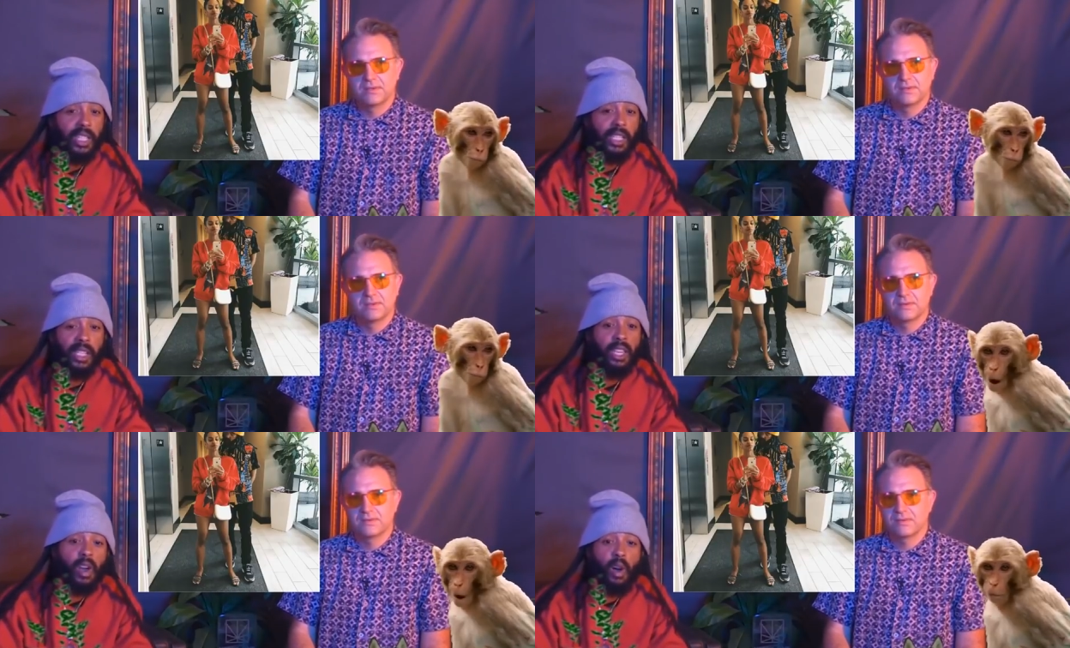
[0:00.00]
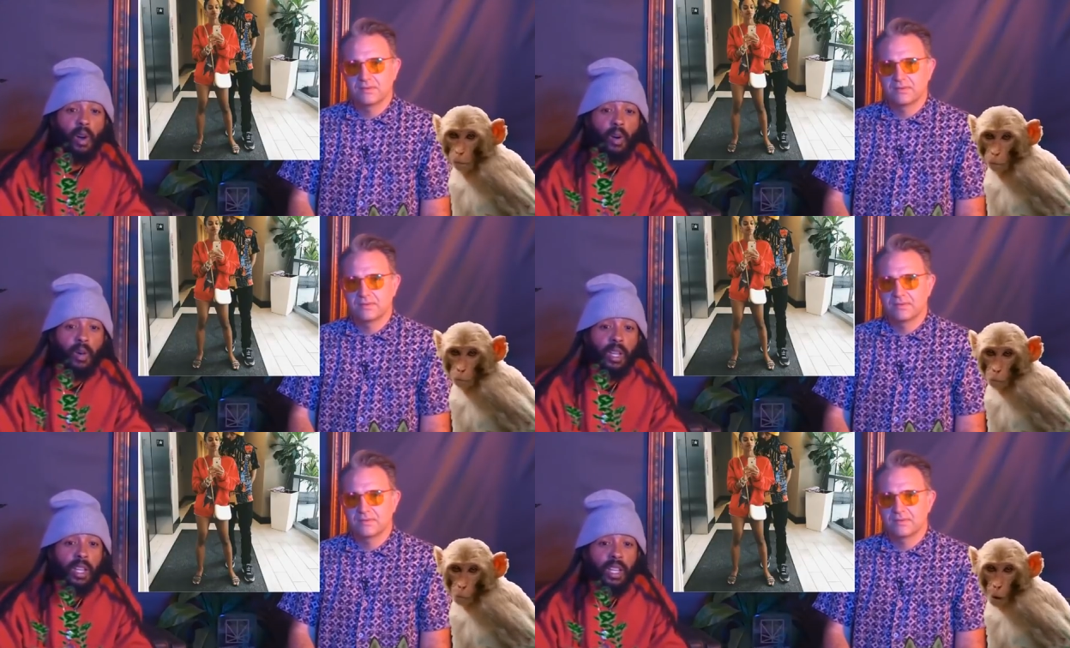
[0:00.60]
Speaker 1: She's like,
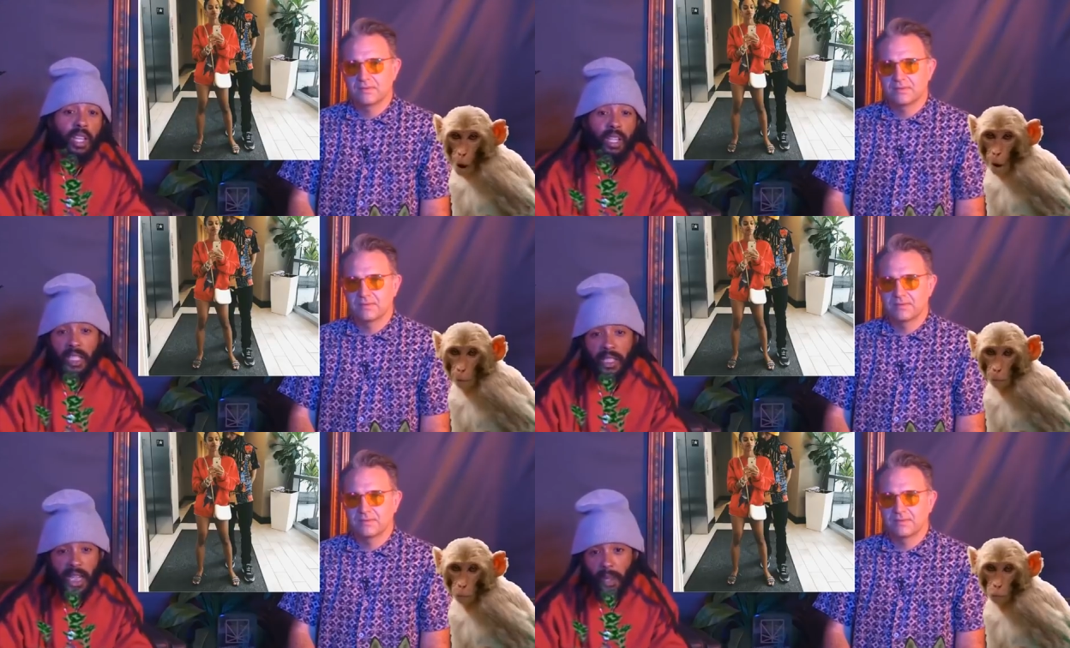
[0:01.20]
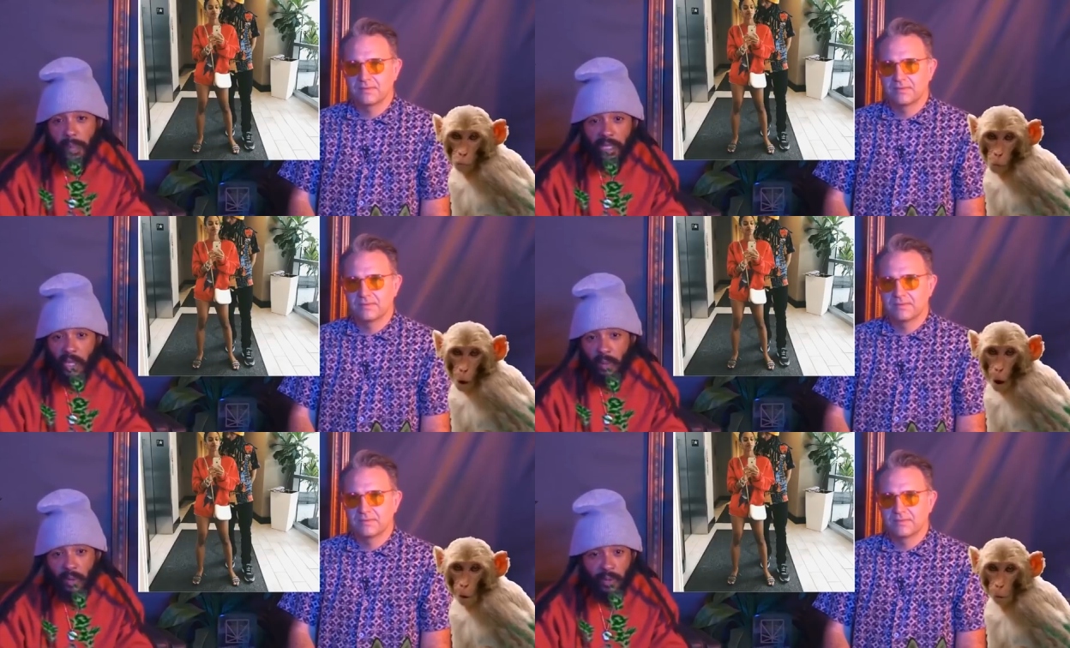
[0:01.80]
yo, let's take a
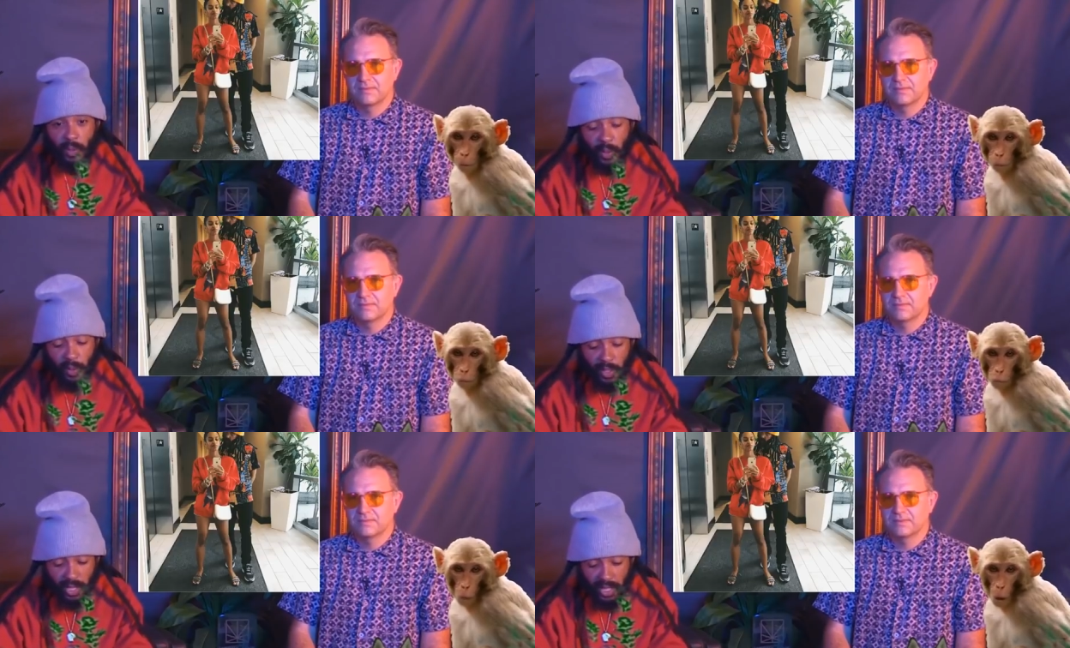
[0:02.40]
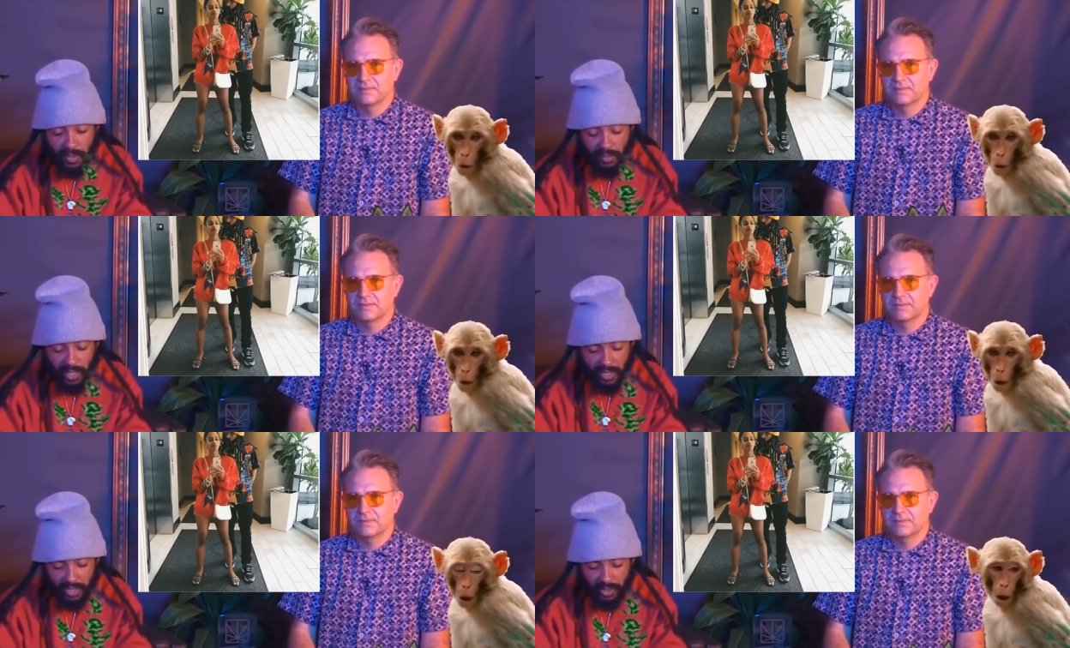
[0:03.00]
picture before we go in the
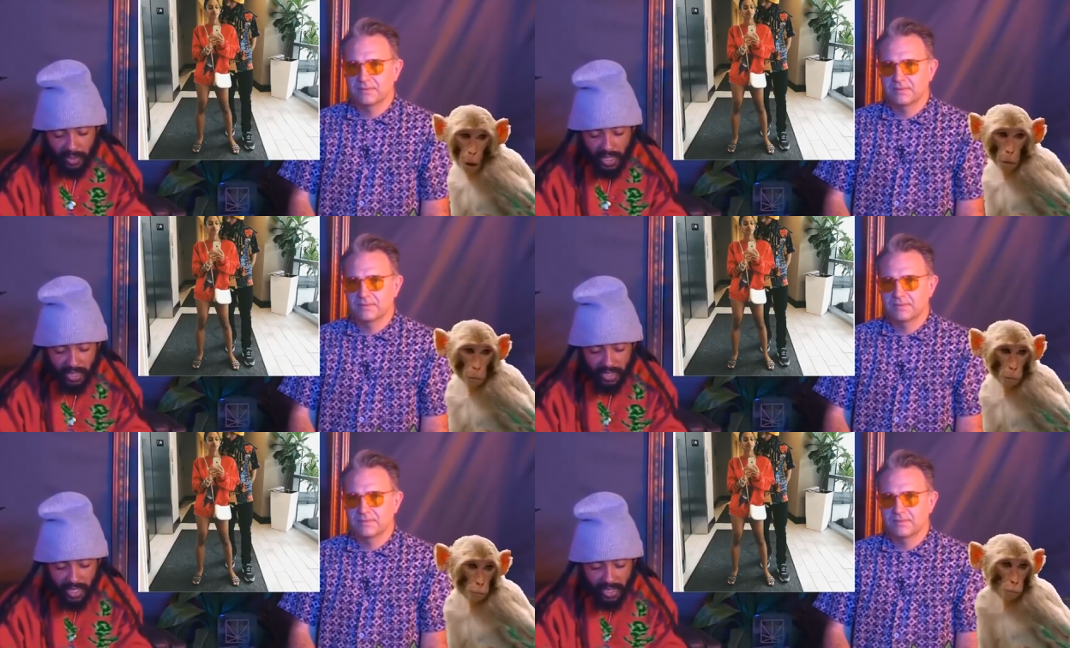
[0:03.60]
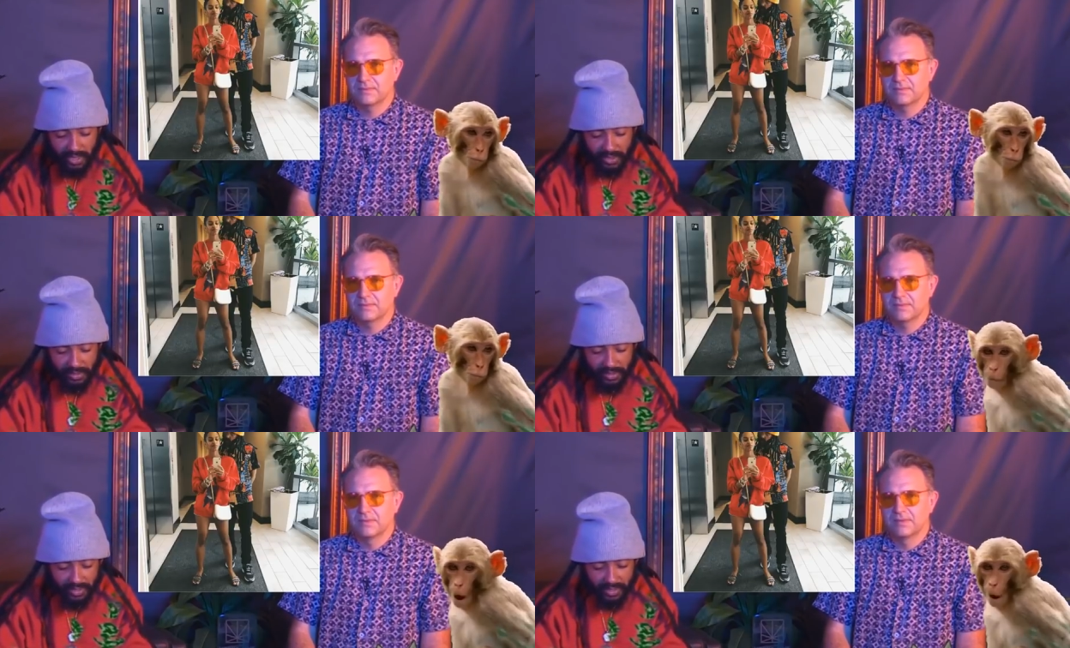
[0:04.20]
elevator. So that's that.
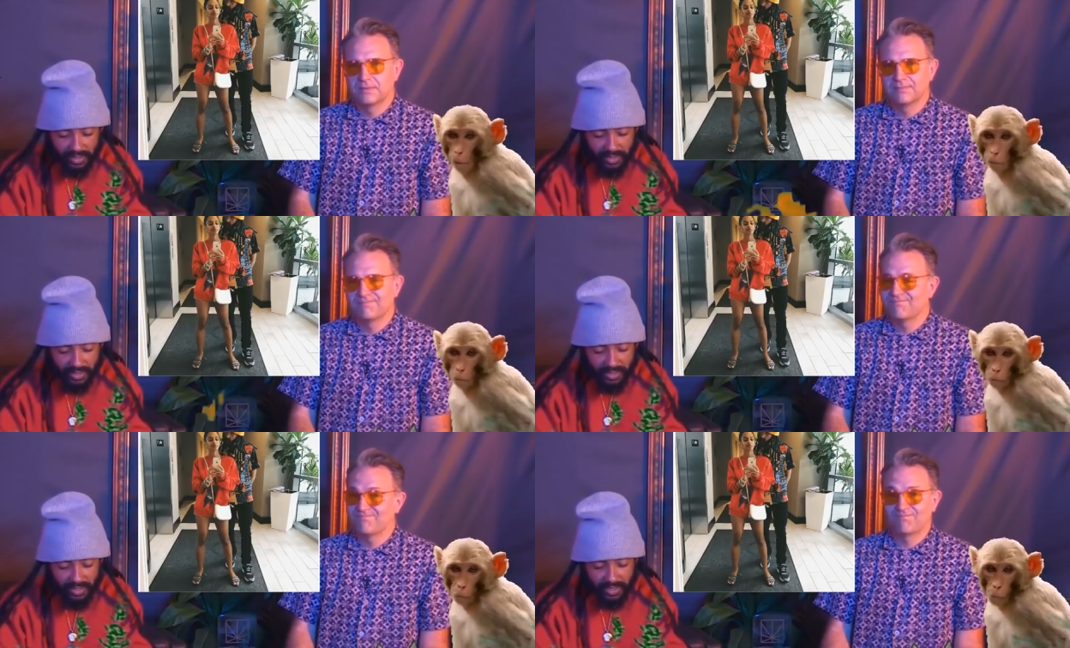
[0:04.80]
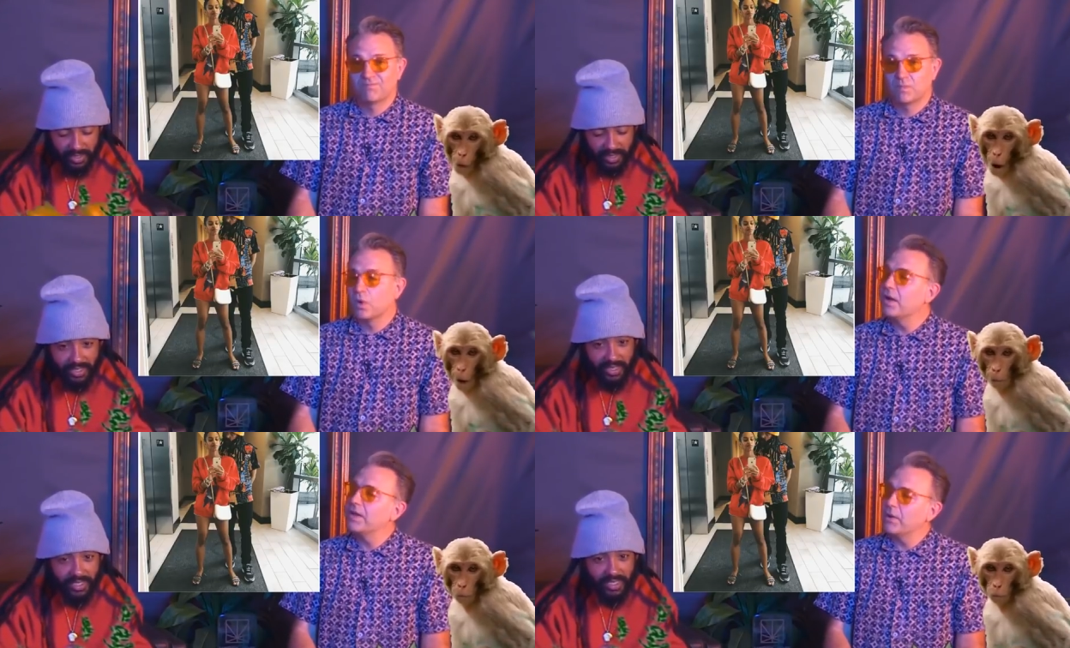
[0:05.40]

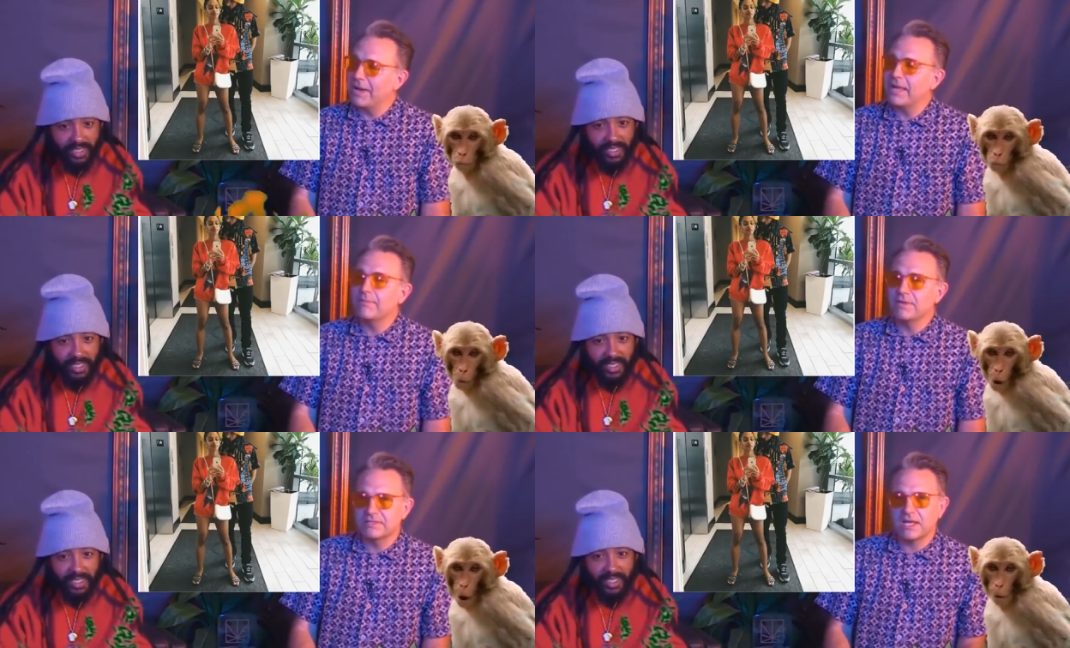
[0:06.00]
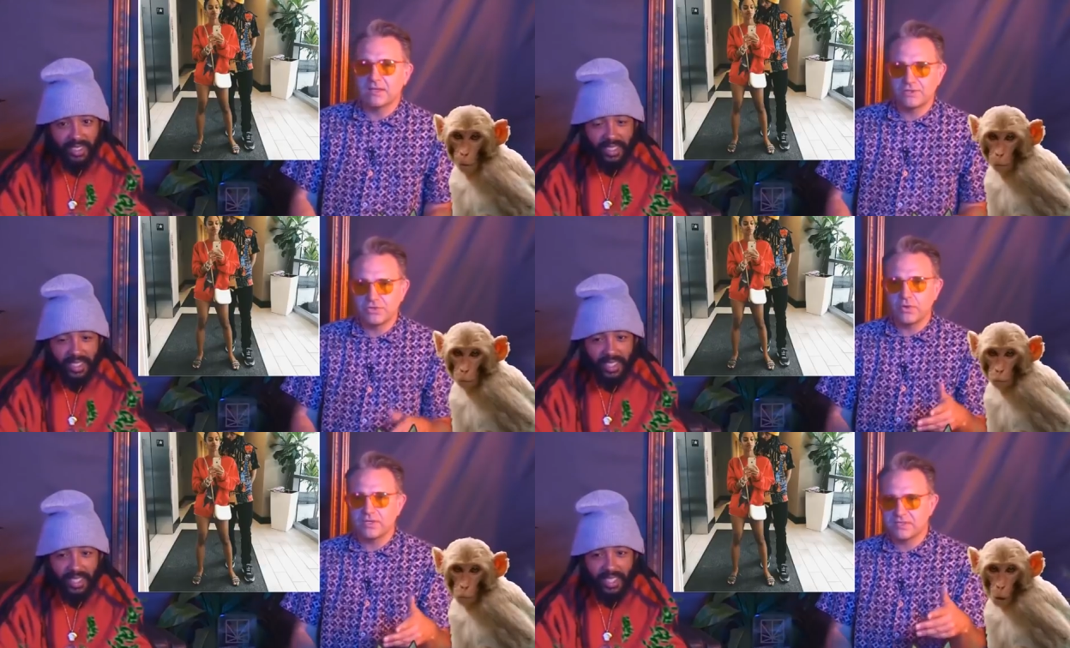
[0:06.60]
Speaker 2: Now, Miami, is that a
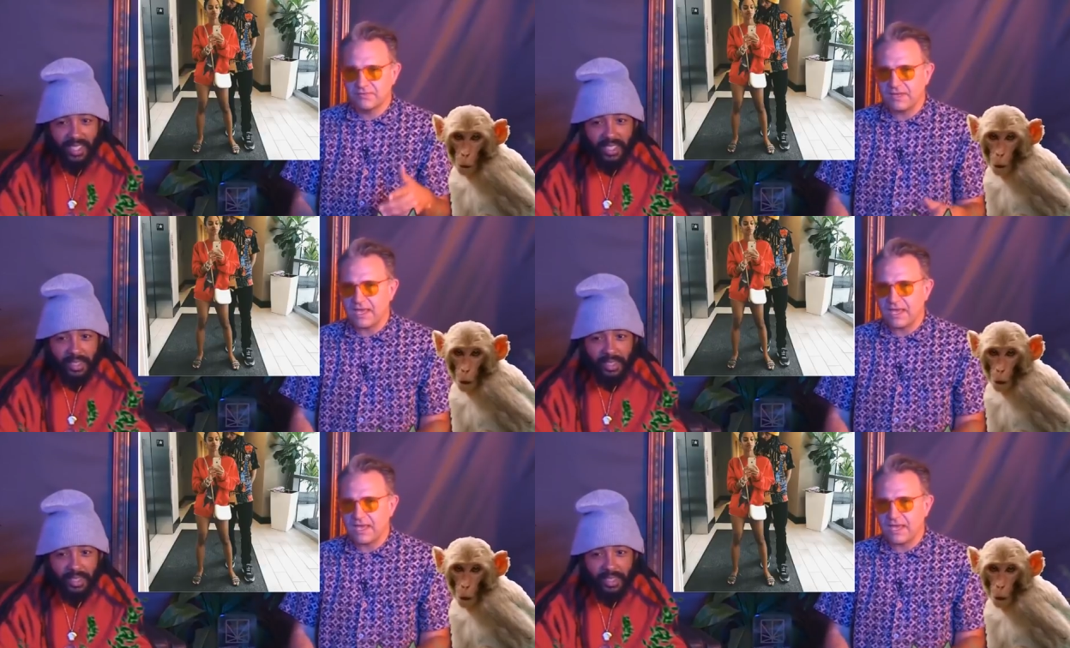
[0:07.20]
choice